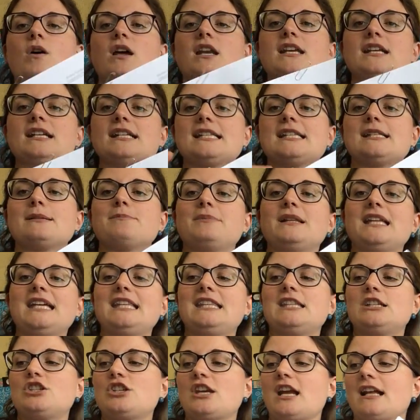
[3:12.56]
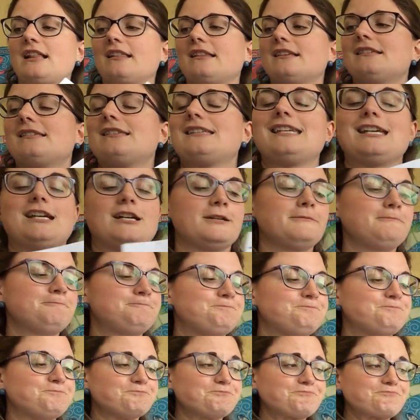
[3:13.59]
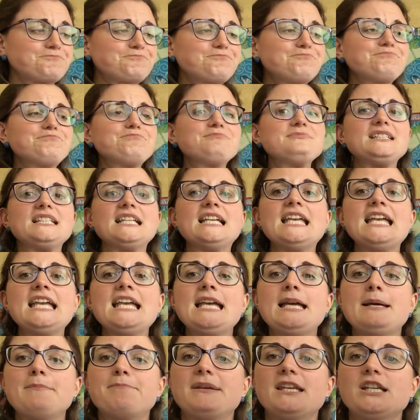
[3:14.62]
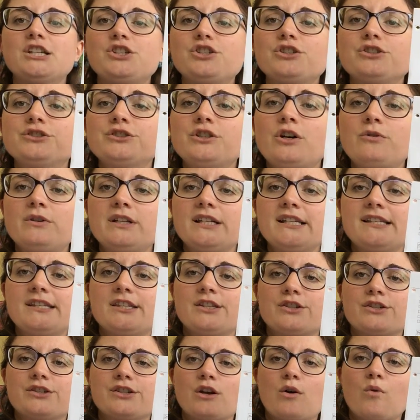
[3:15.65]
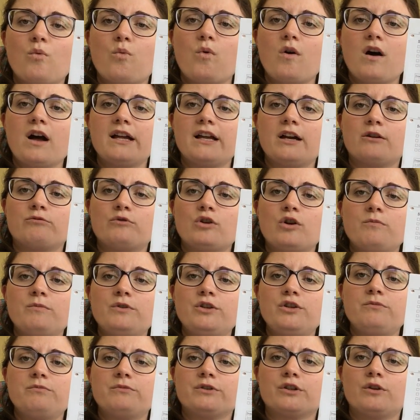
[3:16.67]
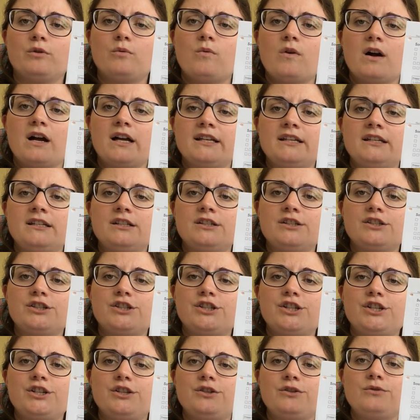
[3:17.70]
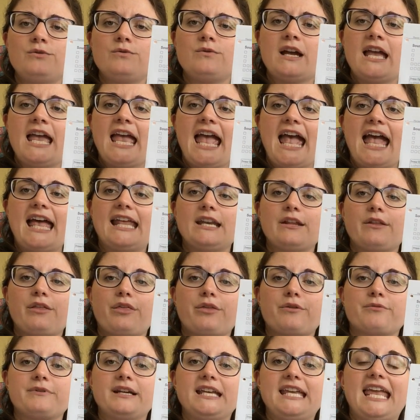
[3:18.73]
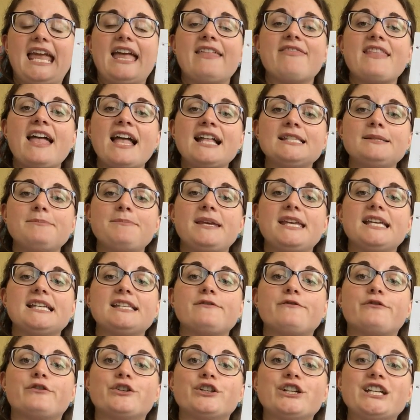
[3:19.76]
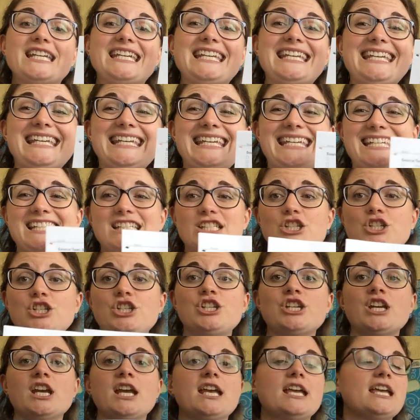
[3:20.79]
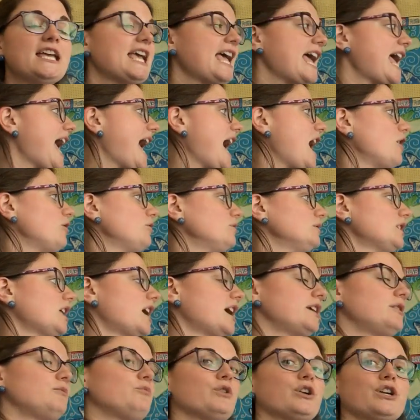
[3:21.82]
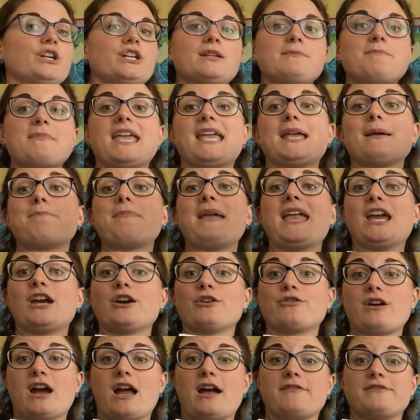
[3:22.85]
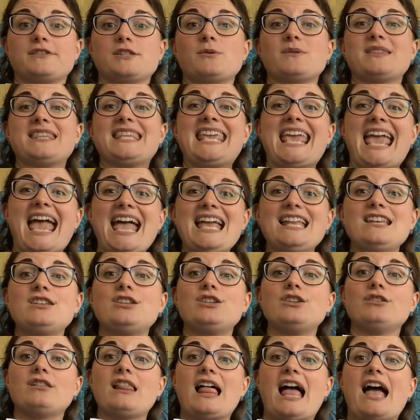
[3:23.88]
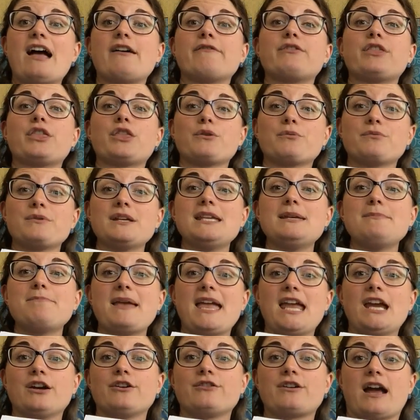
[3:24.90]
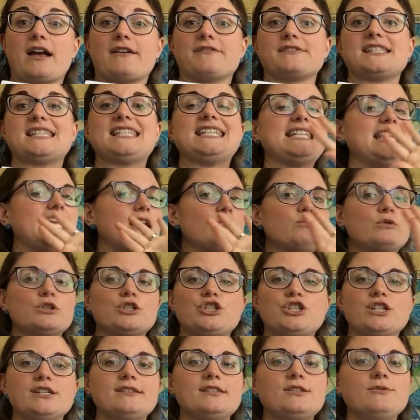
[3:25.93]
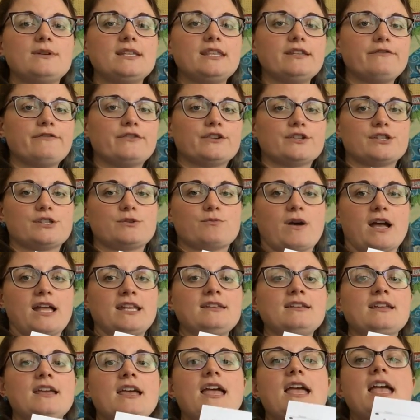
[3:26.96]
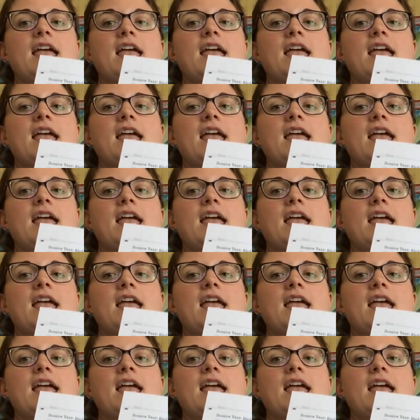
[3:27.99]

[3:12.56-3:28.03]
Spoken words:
I want to explain the checklist here because you'll notice there's a Roman numeral 1, 2, and 3. And that's because for each outline, we're going to make a paragraph. So at the end, you'll have 3 paragraphs. Today, we're just doing the first one.